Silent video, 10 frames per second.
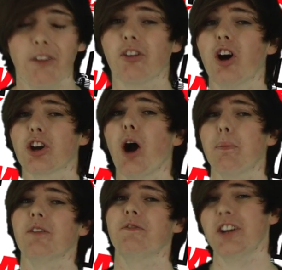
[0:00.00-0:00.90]
I've got a
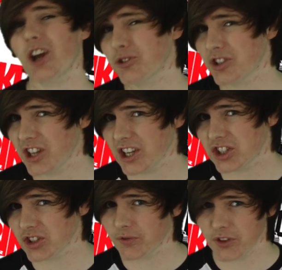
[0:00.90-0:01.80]
couple of video
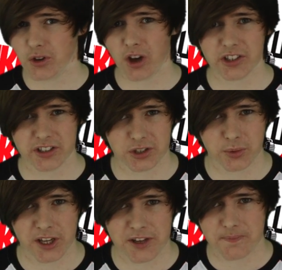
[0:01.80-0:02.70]
suggestions for you guys this
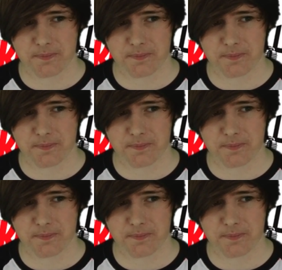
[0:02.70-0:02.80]
week.